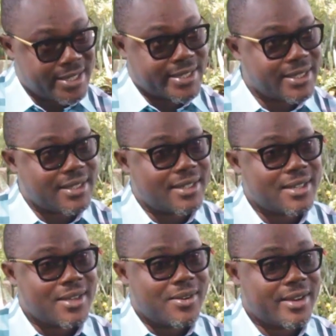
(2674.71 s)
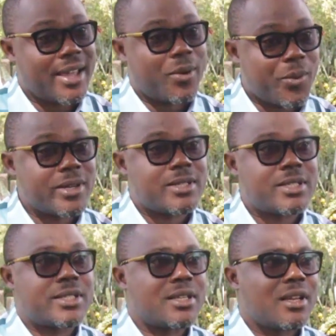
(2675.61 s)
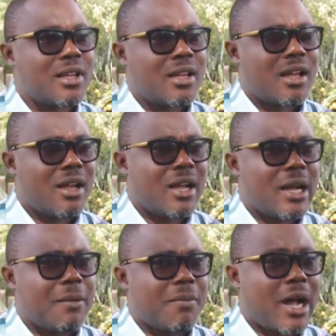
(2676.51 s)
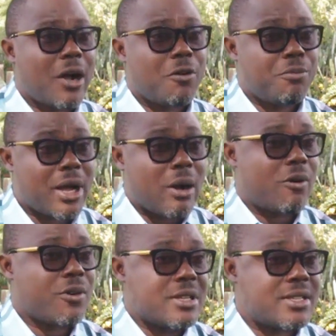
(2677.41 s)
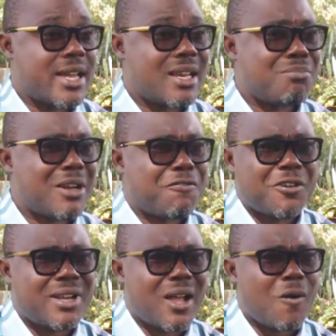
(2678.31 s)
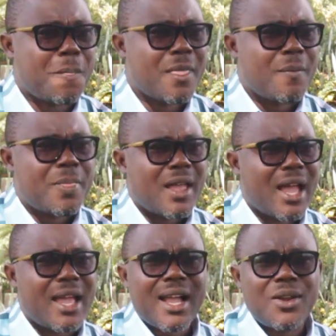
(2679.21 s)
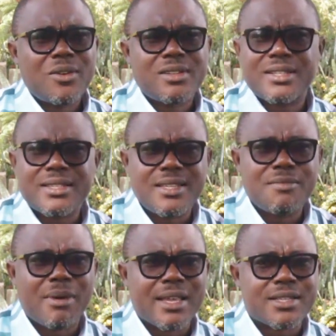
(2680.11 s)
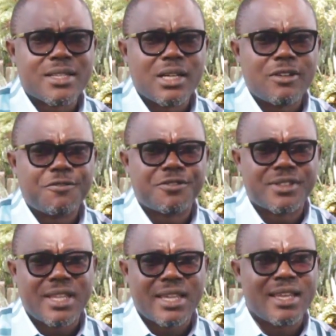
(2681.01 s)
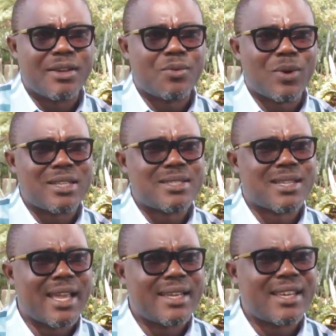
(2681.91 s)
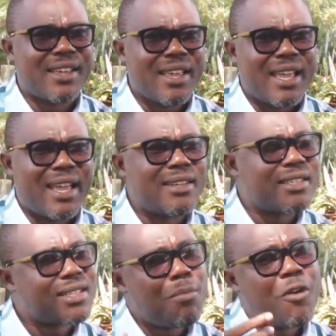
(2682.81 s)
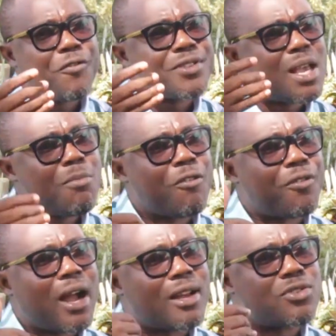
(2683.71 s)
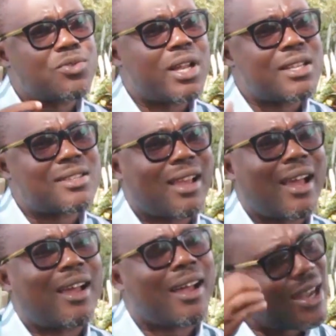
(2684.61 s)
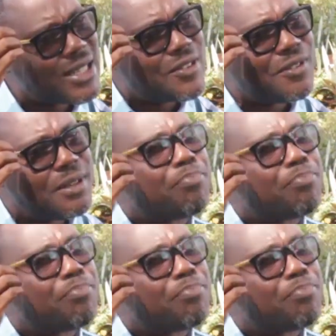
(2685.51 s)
teaching, I'll consider it. But for now, I cannot see myself taking one side. And some of our students are actively